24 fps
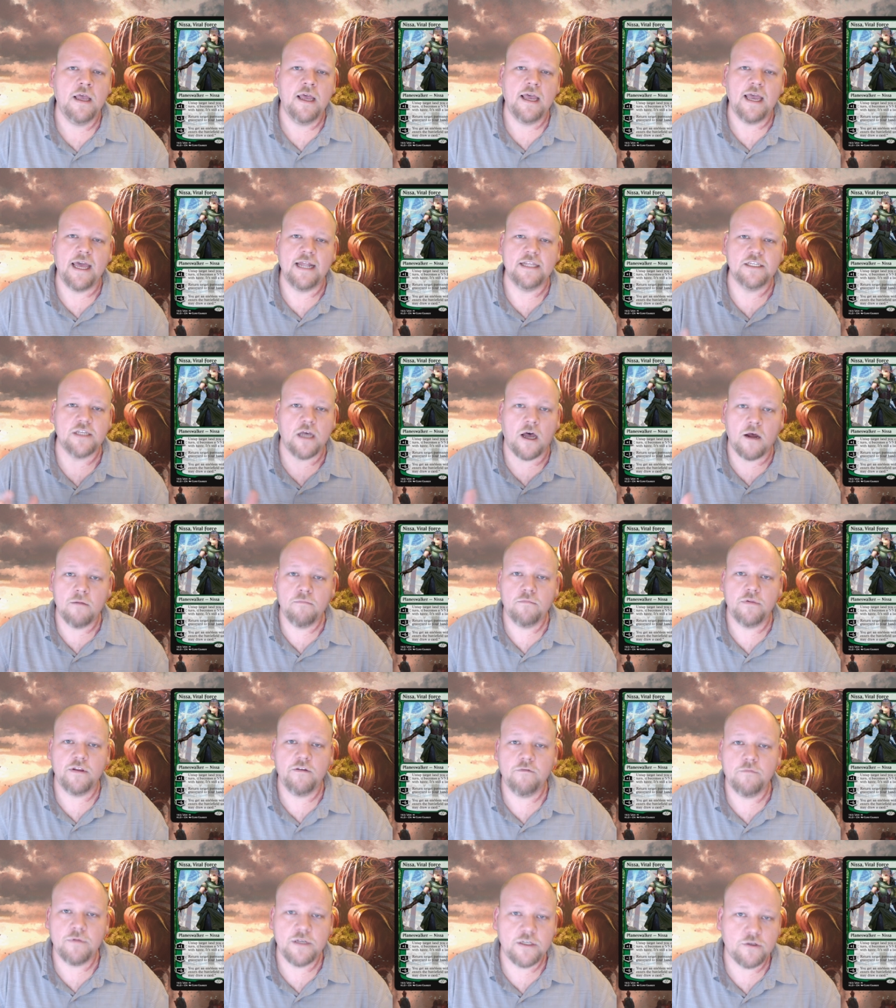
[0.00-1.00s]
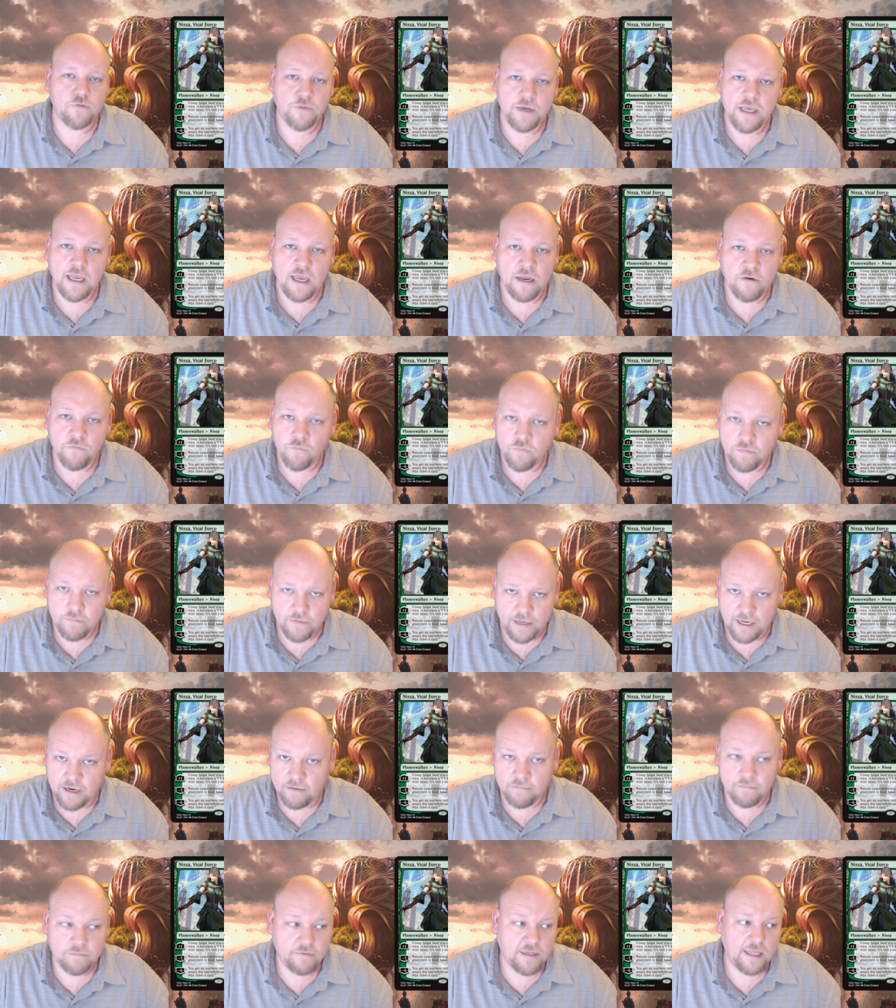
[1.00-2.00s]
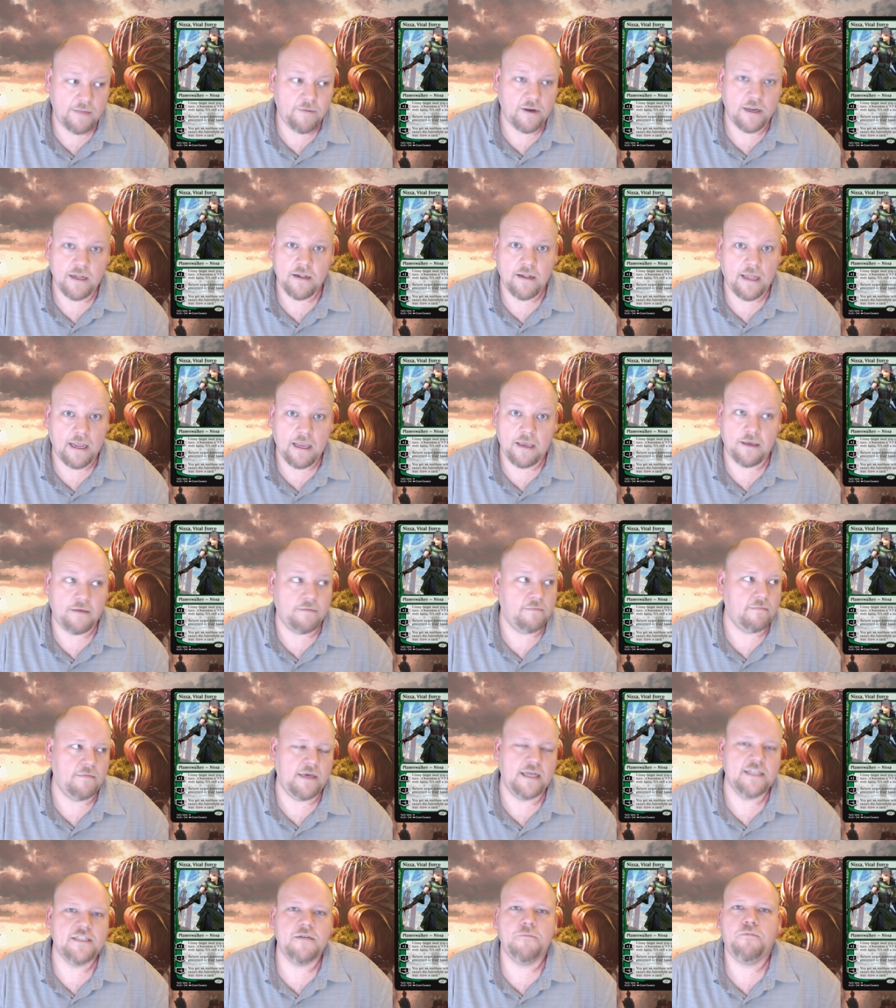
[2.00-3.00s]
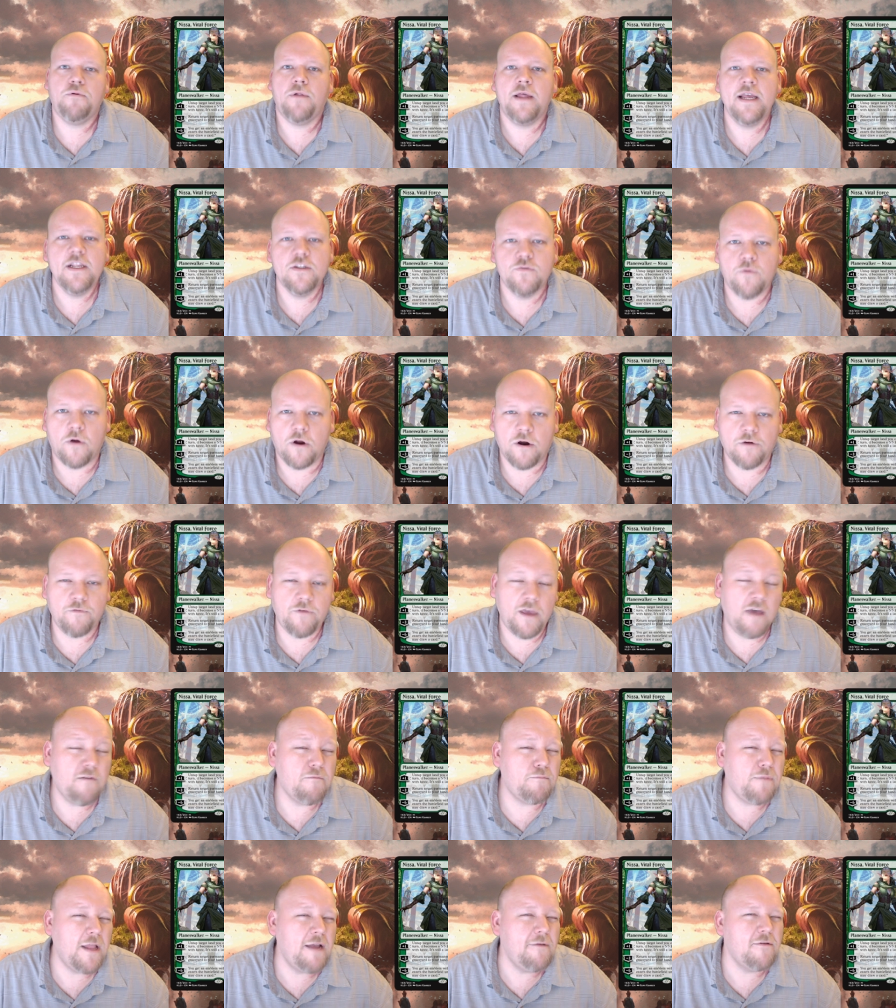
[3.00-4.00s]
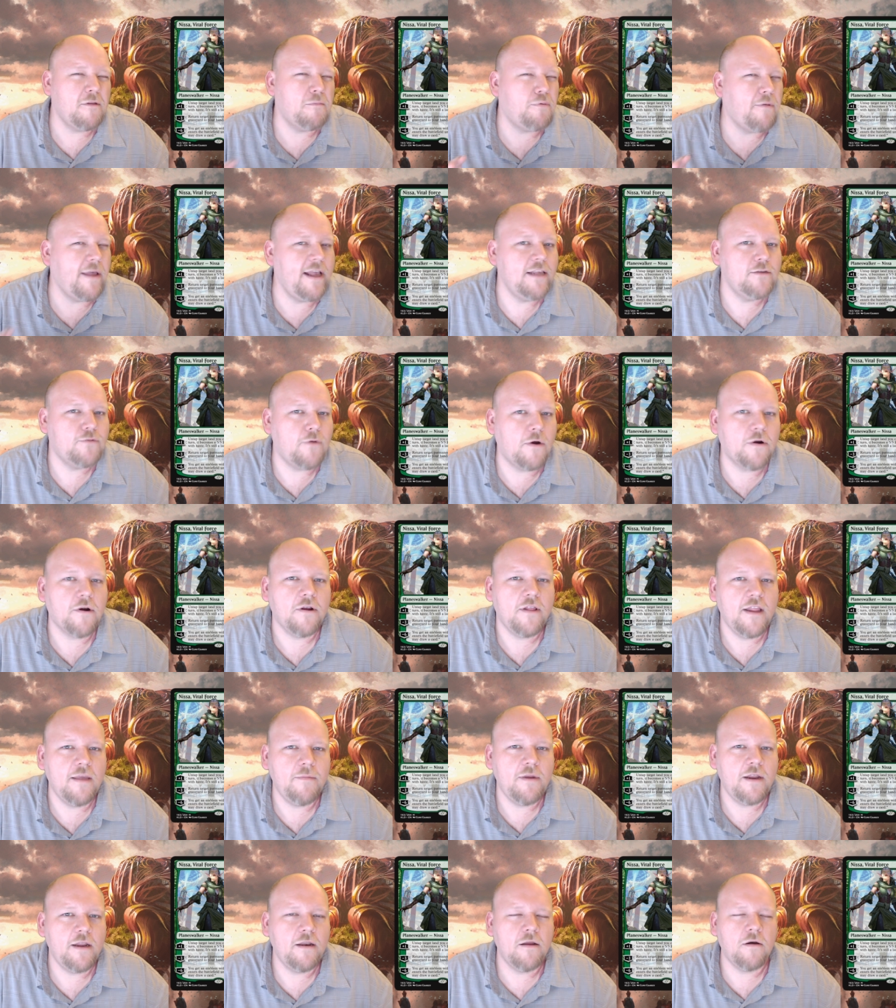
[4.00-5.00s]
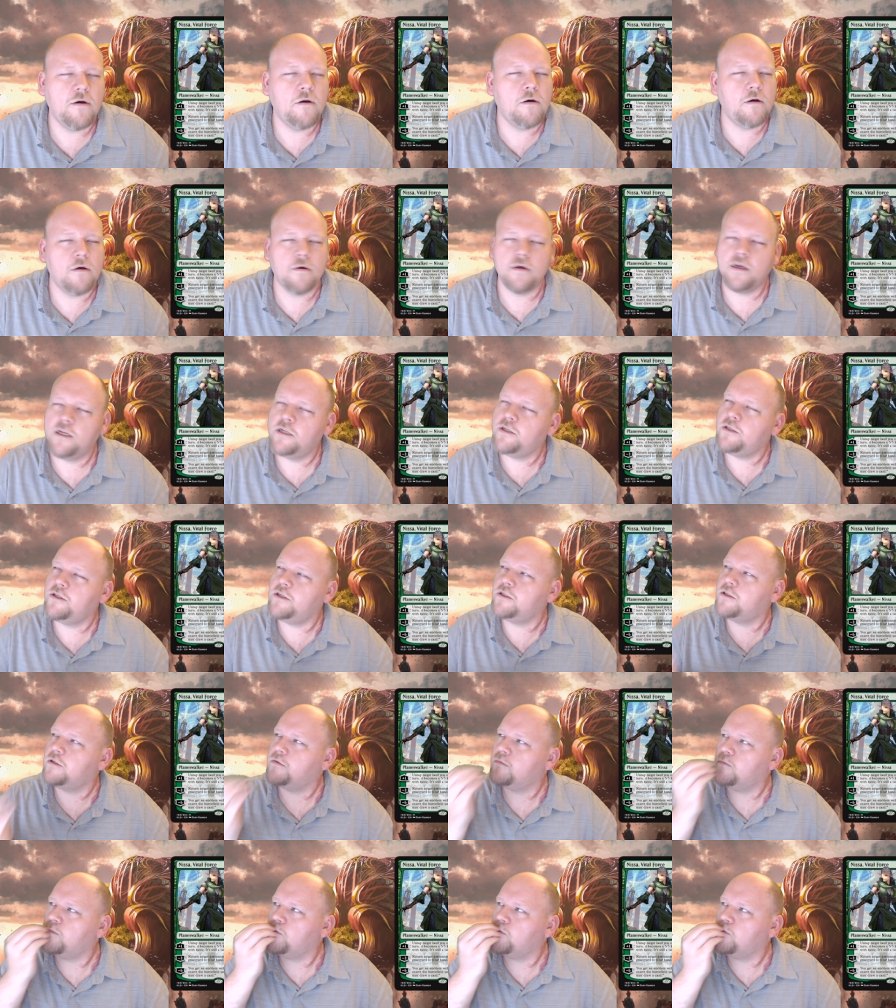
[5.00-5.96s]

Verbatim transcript: It is unbelievably sweet and and limited. Like it's a planeswalker. If you haven't played with a planeswalker in limited, oh, it's just